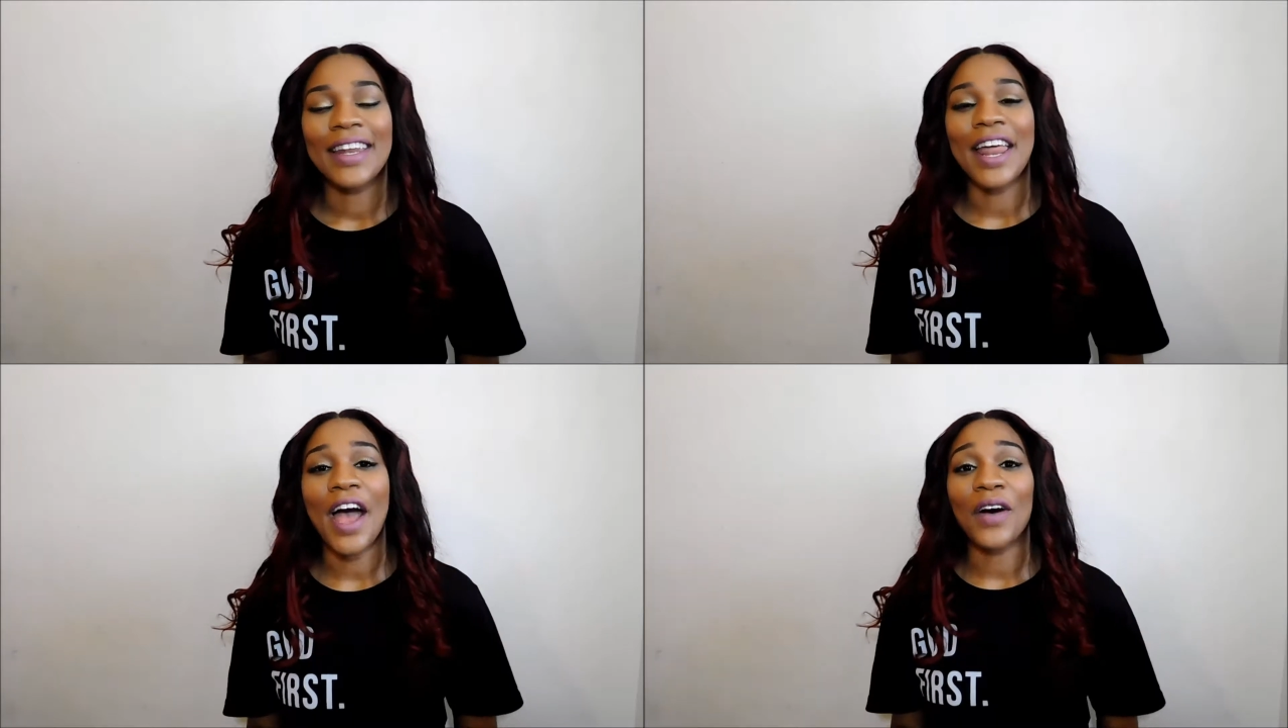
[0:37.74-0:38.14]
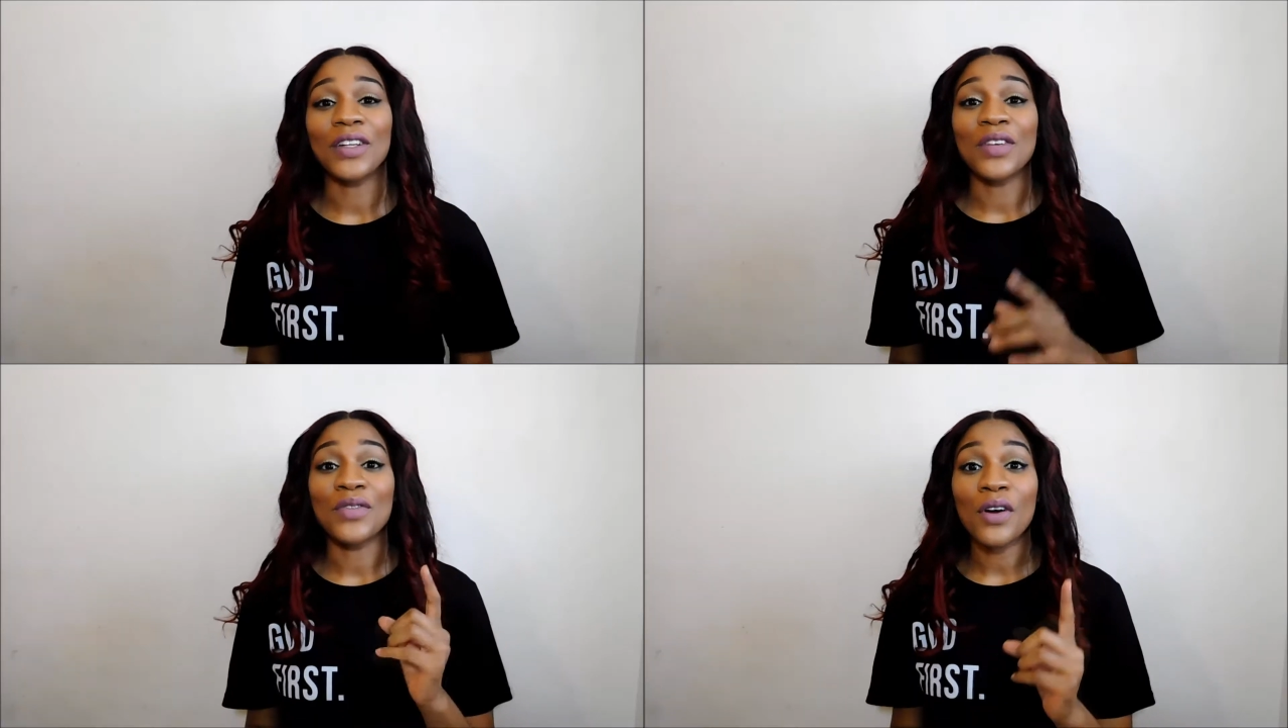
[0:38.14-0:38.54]

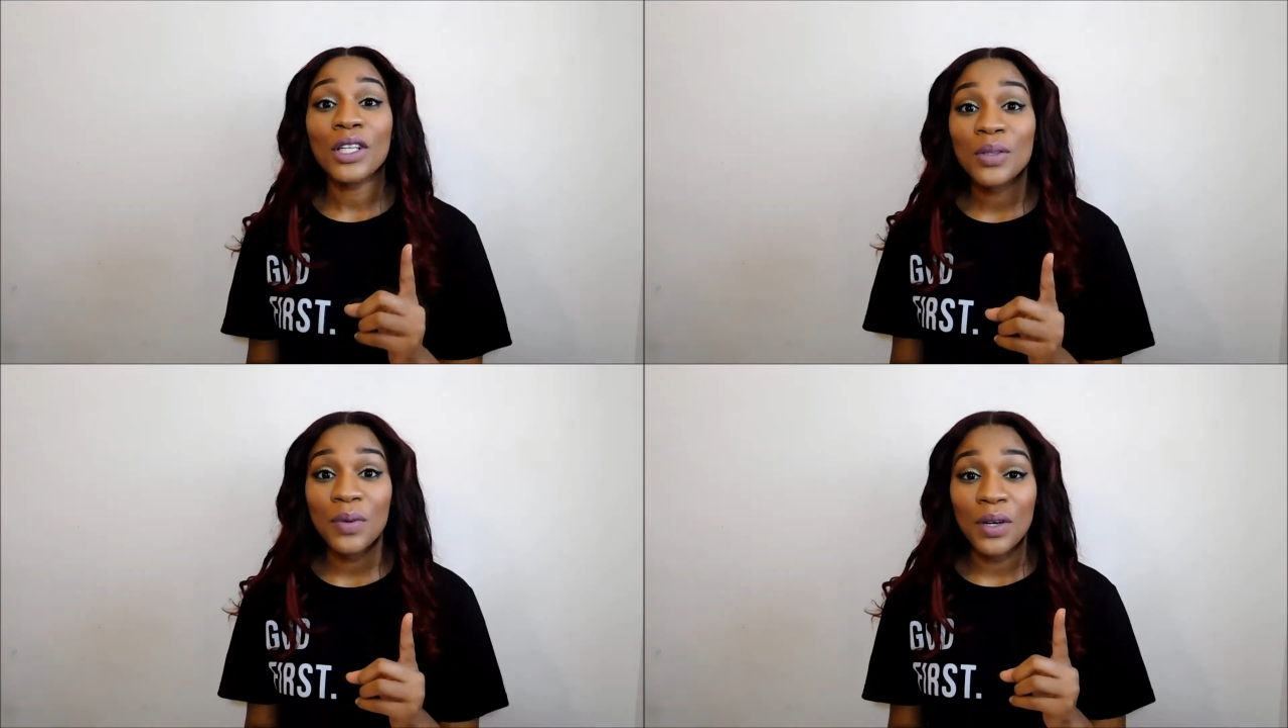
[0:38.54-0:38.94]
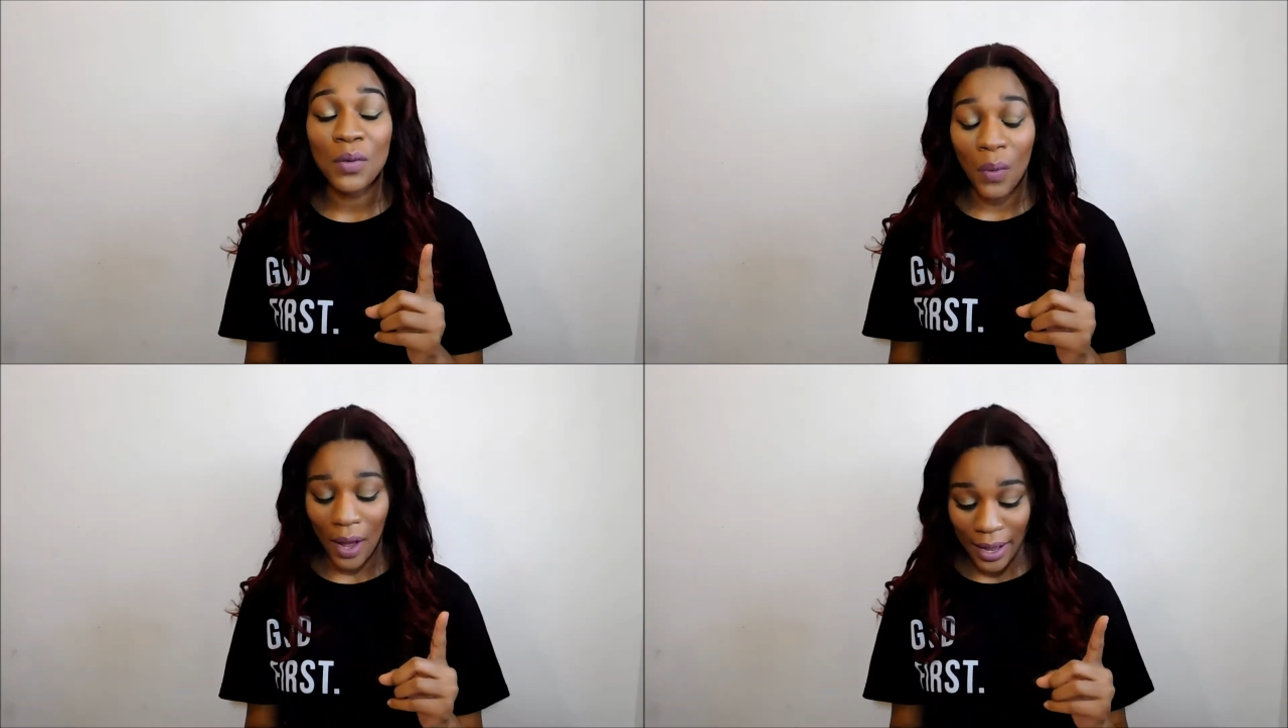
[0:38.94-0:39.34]
Now, the first
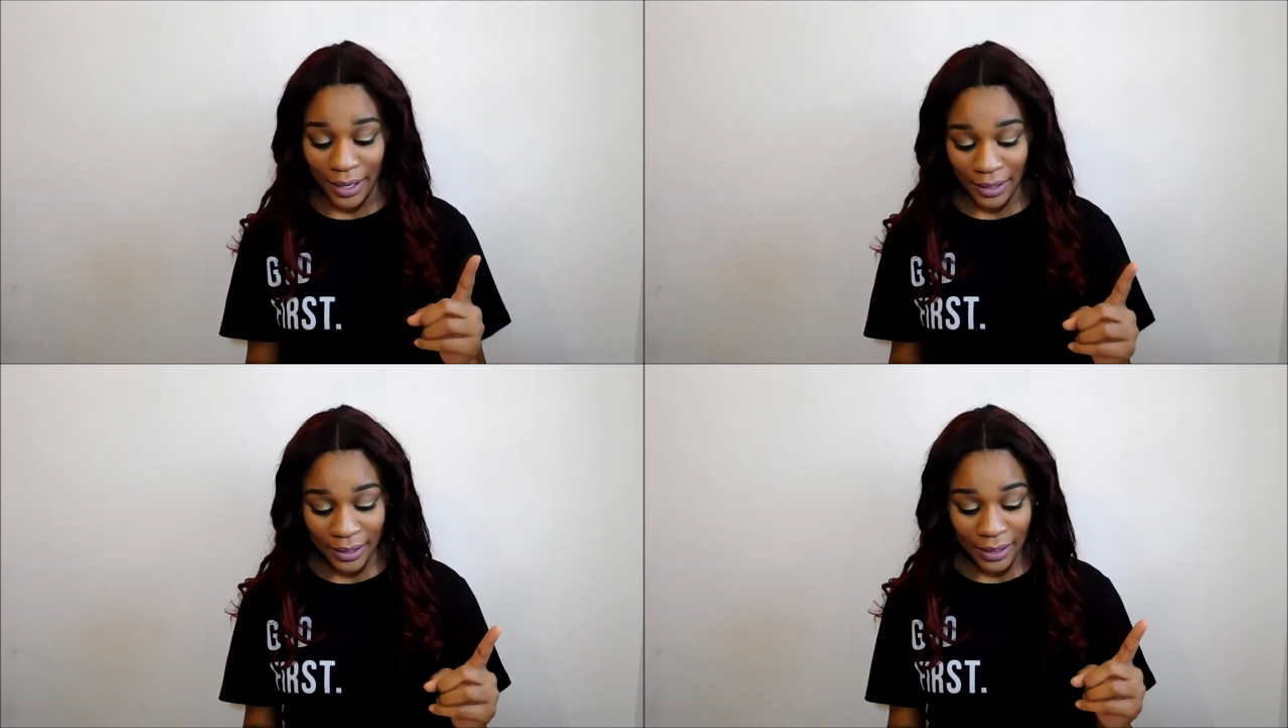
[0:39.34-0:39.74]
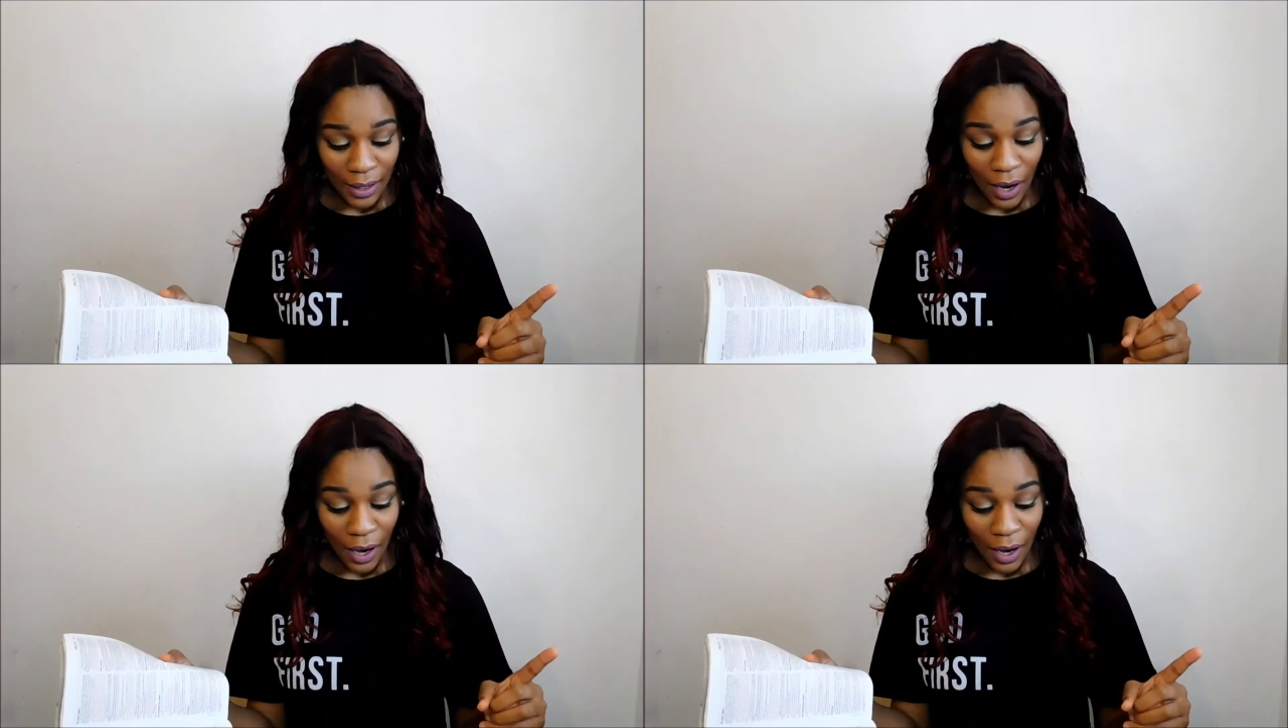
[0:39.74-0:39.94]
one was